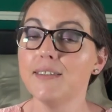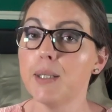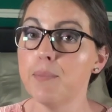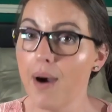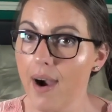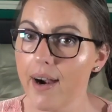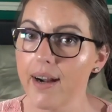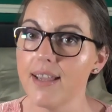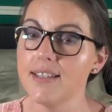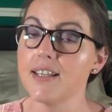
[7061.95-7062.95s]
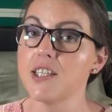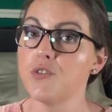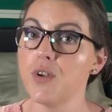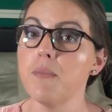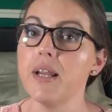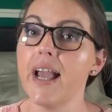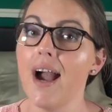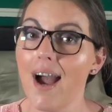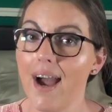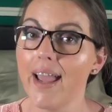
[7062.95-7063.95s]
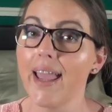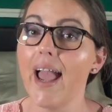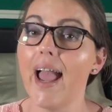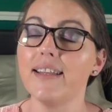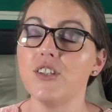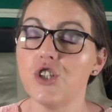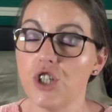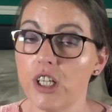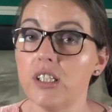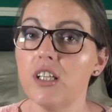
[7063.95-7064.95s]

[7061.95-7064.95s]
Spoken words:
The bar is extremely high and she